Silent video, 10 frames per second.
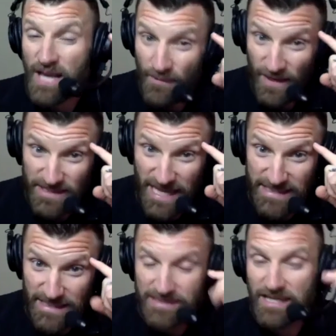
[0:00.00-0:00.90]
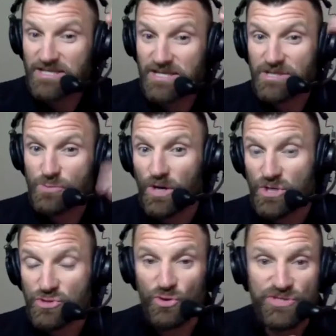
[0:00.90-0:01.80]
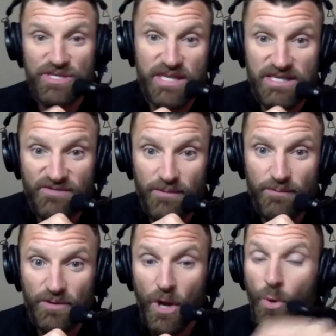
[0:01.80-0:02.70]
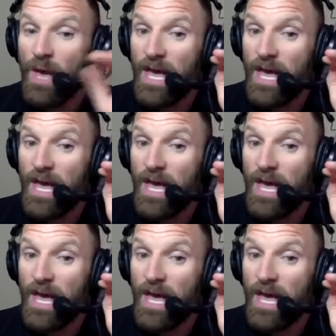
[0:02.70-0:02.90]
because that 6 inches is what controls the 6 feet below.